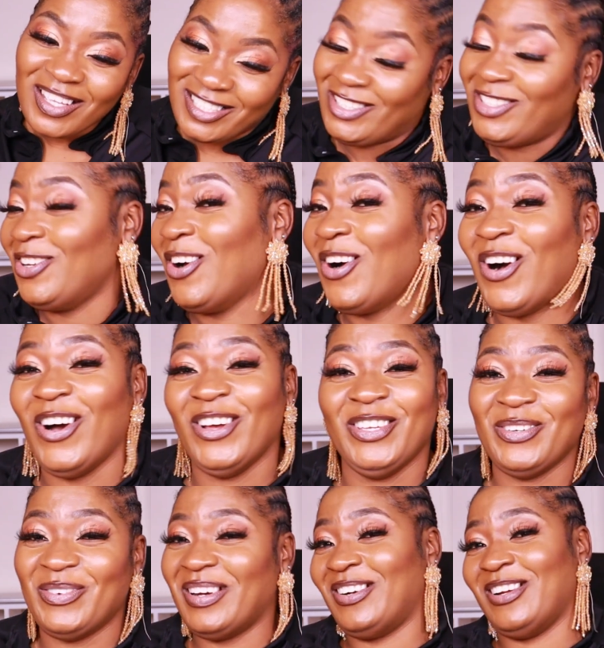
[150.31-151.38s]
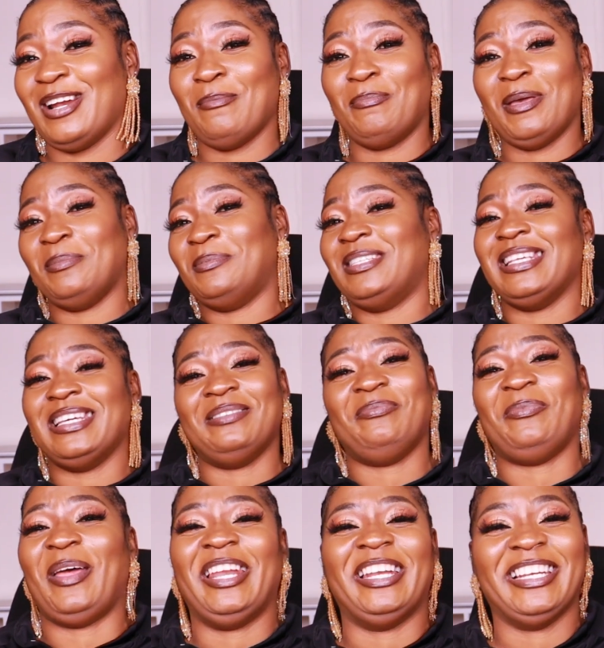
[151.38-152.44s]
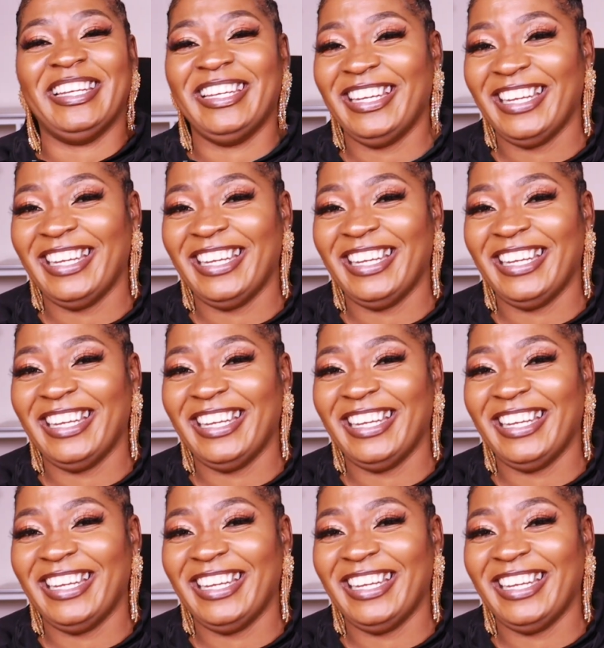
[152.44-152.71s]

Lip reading: sure, you were gonna be upset, but